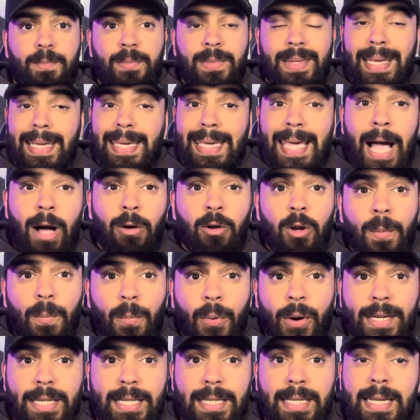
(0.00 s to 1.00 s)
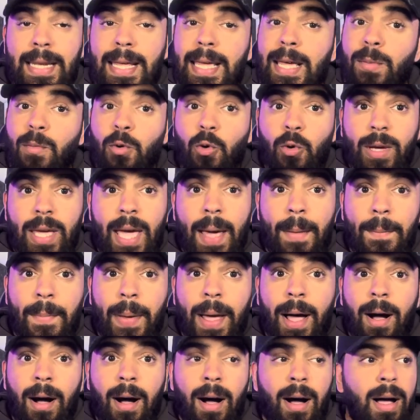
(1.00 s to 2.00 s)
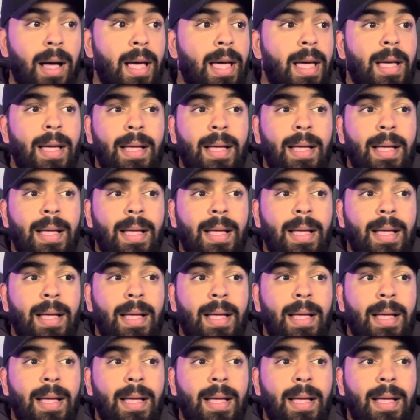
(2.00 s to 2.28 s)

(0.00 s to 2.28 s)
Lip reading: The counter pressing, it will get better